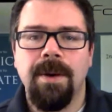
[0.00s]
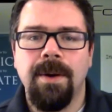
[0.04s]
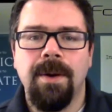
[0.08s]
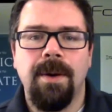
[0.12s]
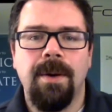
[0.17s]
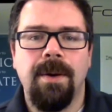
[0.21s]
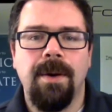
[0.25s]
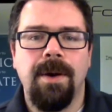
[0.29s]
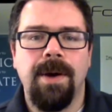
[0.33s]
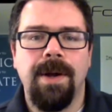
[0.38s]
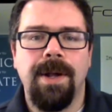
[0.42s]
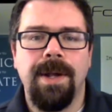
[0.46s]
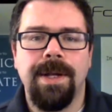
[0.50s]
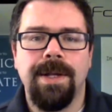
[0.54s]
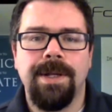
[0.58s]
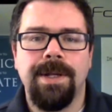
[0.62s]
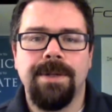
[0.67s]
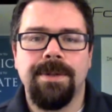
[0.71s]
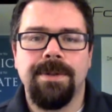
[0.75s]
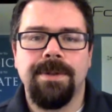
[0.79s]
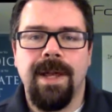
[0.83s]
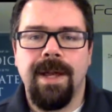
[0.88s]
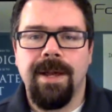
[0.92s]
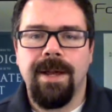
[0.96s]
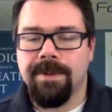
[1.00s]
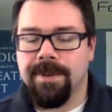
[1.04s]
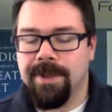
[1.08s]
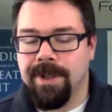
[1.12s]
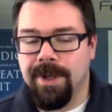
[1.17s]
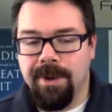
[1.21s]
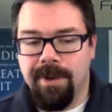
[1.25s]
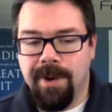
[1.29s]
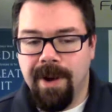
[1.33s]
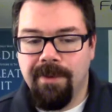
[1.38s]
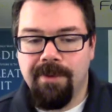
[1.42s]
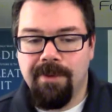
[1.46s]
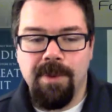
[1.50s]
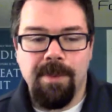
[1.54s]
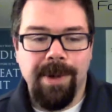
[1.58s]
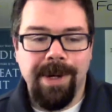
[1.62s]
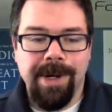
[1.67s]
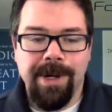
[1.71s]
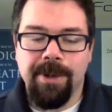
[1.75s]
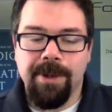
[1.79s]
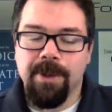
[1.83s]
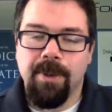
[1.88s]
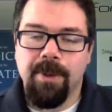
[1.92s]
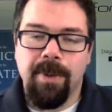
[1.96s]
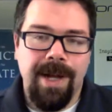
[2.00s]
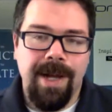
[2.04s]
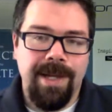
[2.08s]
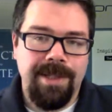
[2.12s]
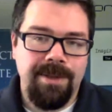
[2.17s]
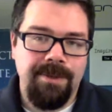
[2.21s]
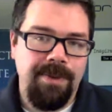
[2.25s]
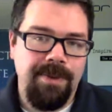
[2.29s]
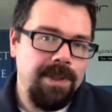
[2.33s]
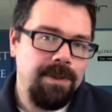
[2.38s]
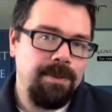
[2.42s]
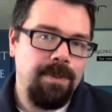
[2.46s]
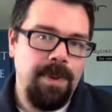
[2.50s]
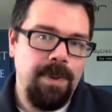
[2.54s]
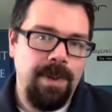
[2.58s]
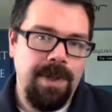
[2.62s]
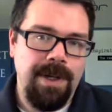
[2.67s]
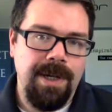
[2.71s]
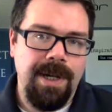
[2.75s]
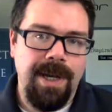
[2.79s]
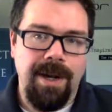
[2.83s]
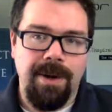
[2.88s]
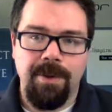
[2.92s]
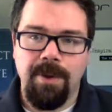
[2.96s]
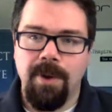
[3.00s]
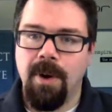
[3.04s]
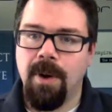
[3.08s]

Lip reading: on everybody who has a Facebook account,